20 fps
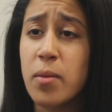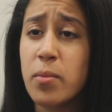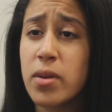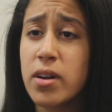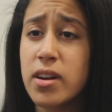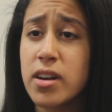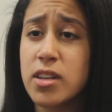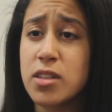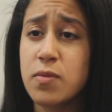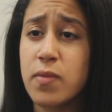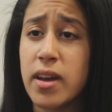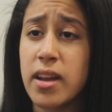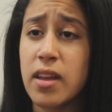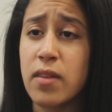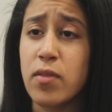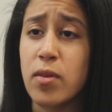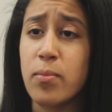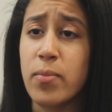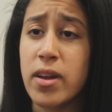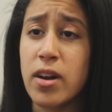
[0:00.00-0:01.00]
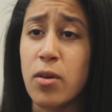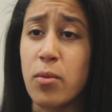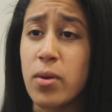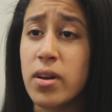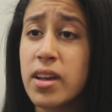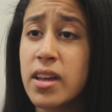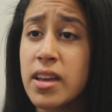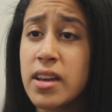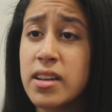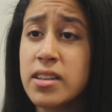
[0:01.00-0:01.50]
farm workers fighting for better
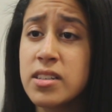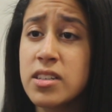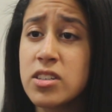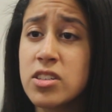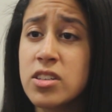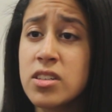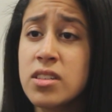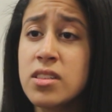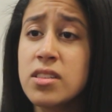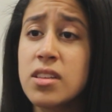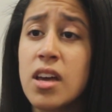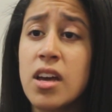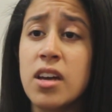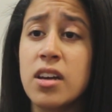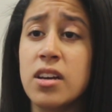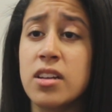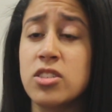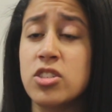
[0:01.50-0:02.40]
working conditions,